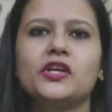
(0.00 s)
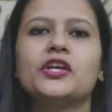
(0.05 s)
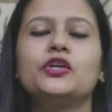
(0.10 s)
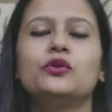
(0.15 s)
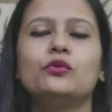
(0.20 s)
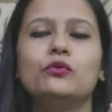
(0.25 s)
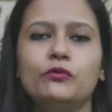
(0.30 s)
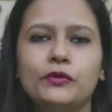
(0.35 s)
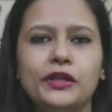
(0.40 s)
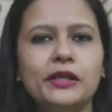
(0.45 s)

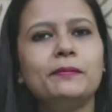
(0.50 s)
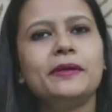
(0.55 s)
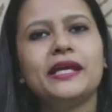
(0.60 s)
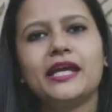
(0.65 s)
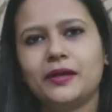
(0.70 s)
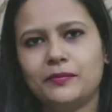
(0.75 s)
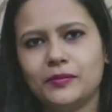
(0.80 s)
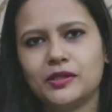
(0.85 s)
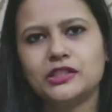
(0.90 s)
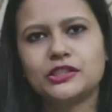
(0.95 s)
You will
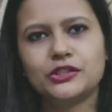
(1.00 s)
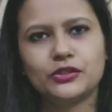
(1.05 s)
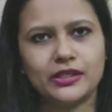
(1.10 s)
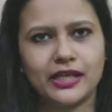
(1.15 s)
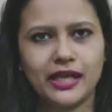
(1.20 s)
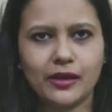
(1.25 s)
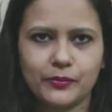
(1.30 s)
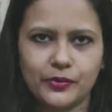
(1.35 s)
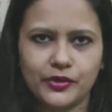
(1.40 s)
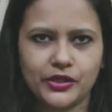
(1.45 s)
be able to
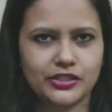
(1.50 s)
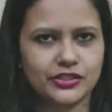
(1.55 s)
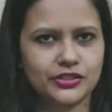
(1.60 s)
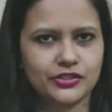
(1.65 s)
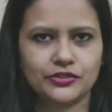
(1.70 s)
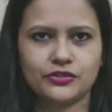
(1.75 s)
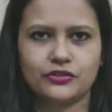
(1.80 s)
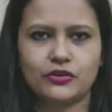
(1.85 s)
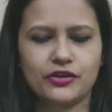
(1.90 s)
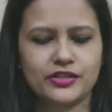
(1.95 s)
elaborate
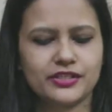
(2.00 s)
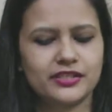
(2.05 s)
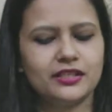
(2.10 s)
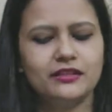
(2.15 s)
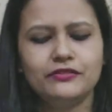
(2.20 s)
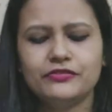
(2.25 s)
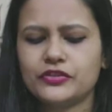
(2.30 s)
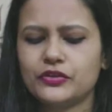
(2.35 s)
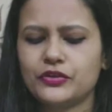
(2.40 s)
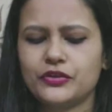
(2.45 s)
it
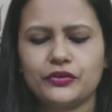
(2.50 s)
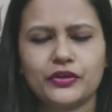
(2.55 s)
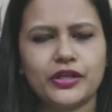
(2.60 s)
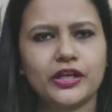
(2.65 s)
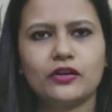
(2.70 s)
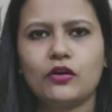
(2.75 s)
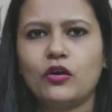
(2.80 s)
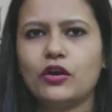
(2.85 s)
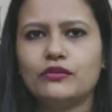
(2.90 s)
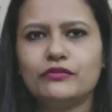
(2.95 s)
yourself, so you
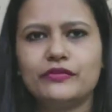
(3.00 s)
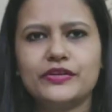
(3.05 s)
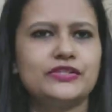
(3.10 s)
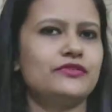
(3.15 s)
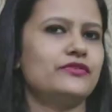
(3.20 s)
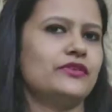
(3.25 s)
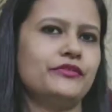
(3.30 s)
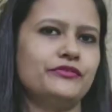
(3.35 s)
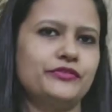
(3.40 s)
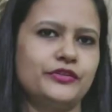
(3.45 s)
can
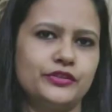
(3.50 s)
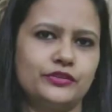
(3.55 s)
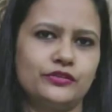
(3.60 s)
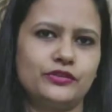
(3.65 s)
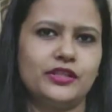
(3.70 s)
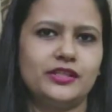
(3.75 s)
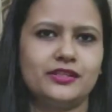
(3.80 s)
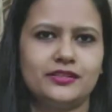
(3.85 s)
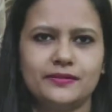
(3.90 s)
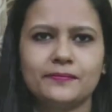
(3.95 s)
always refer to
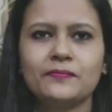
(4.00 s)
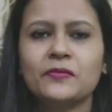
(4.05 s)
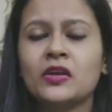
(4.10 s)
these.